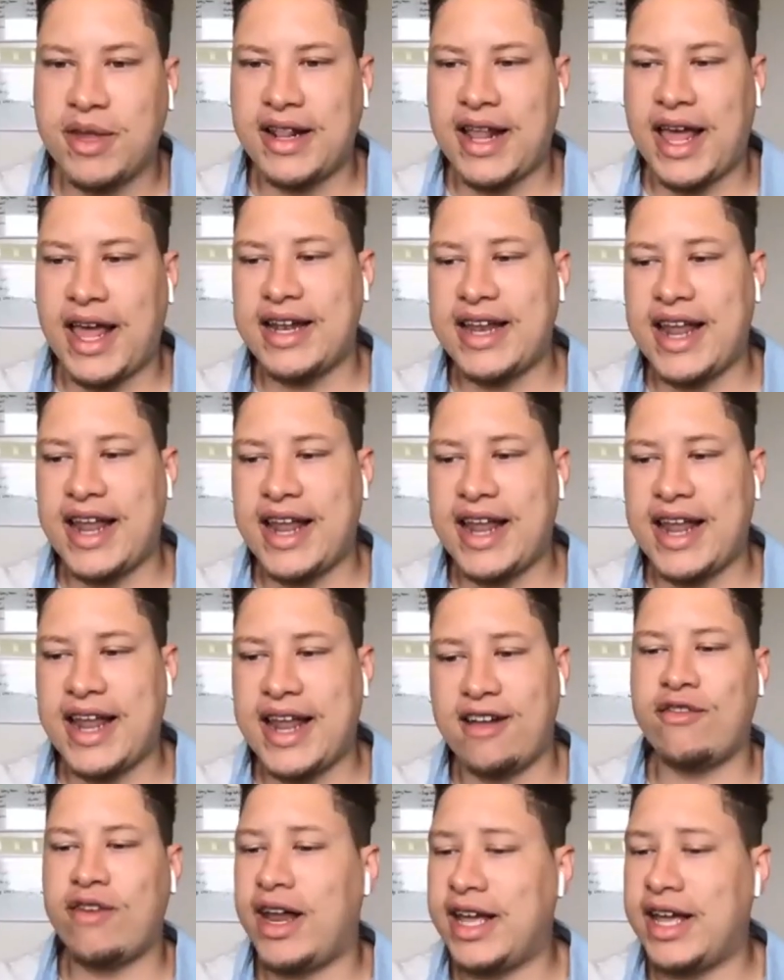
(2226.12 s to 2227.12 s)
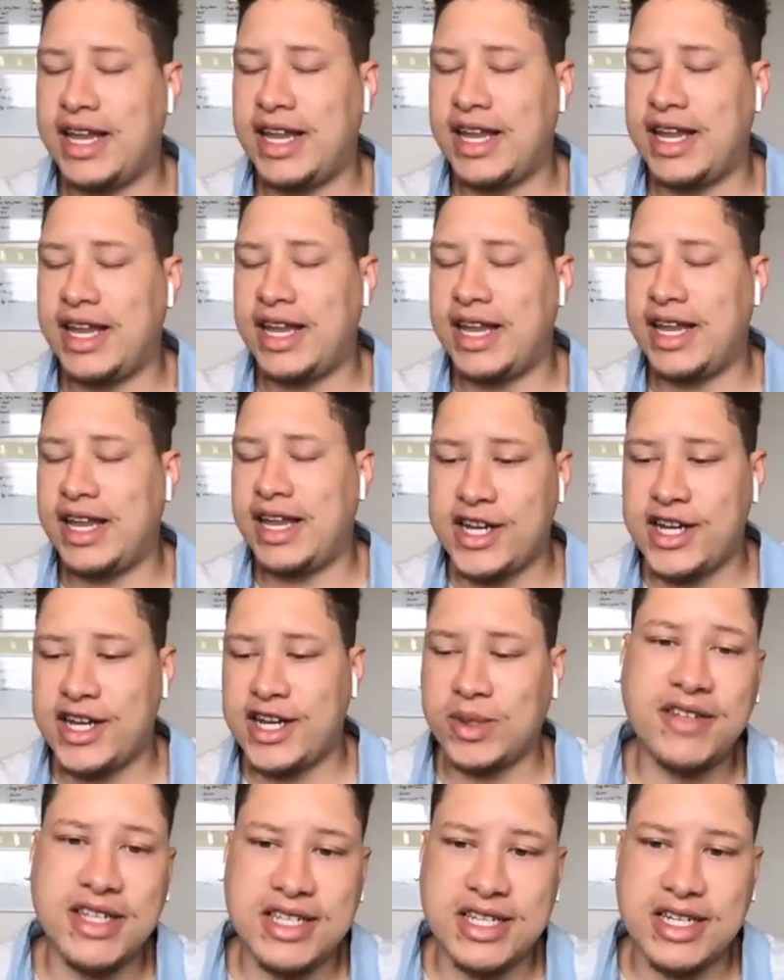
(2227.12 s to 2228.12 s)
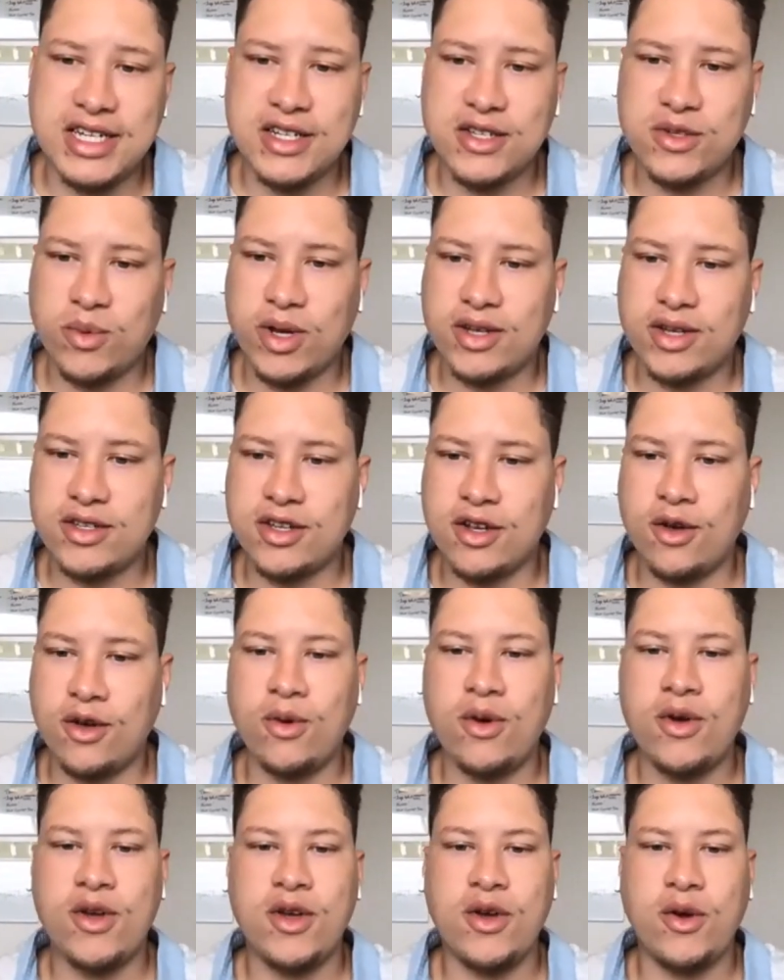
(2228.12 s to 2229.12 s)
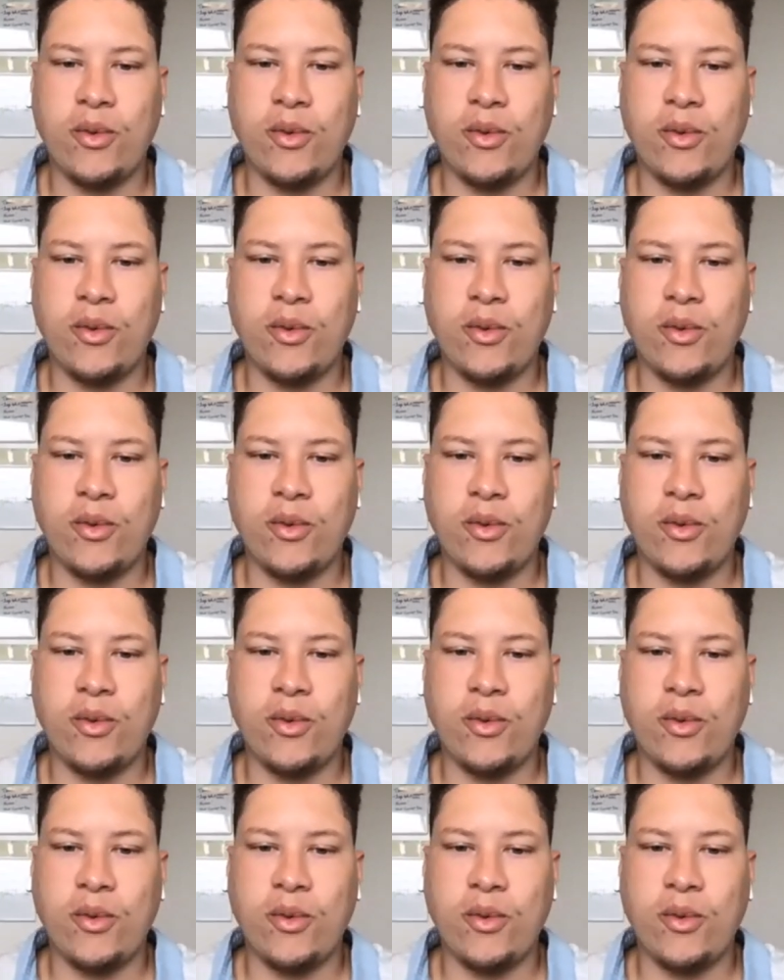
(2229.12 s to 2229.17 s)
that is something that Downtown Raleigh Alliance would love to see as well.